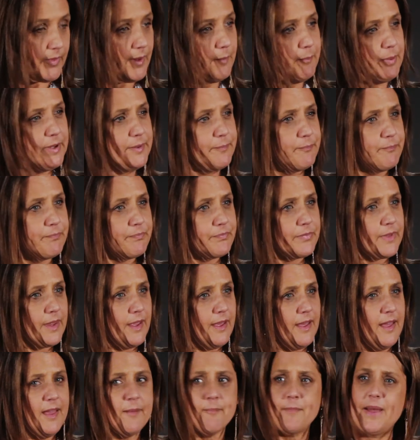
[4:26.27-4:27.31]
But
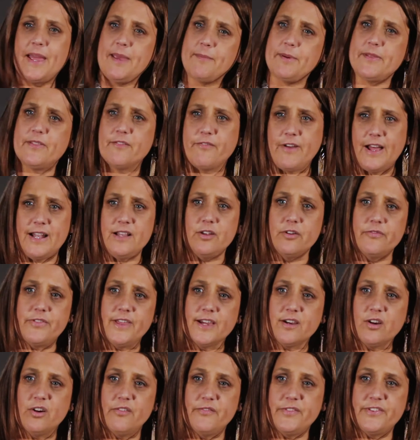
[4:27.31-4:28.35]
maybe the value of
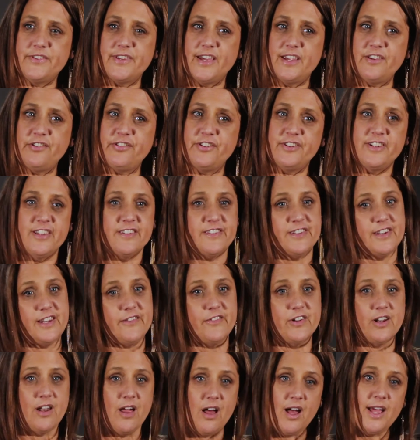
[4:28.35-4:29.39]
that conversation doesn't
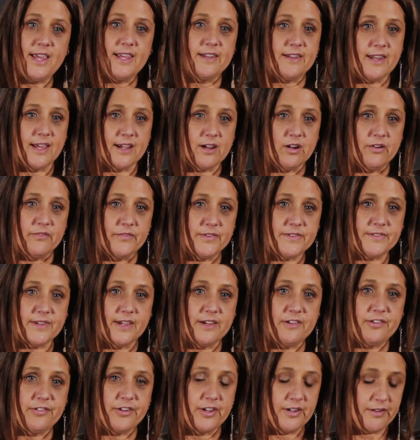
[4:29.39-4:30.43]
even lie in that
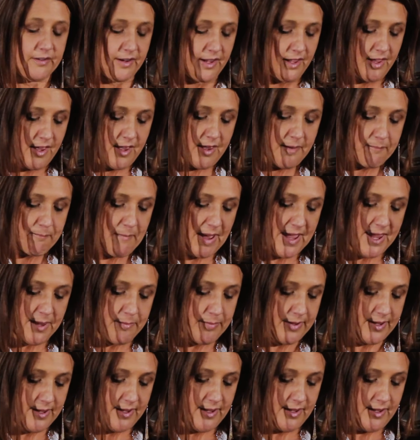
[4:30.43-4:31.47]
conversation.
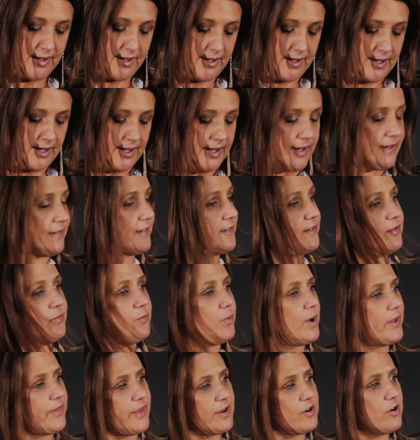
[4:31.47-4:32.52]
Maybe it's
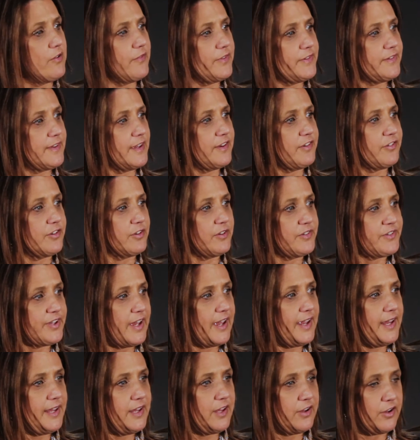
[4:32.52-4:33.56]
where that conversation will
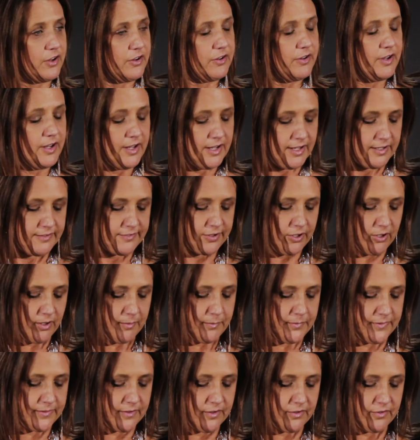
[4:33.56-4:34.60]
take you in
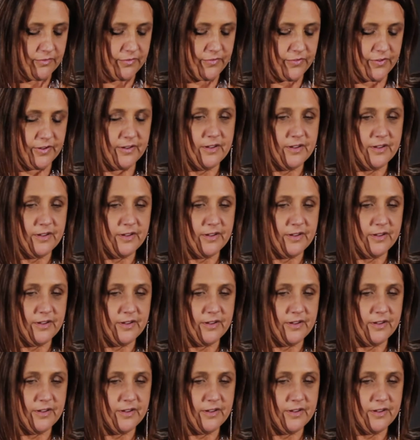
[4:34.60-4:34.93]
terms of,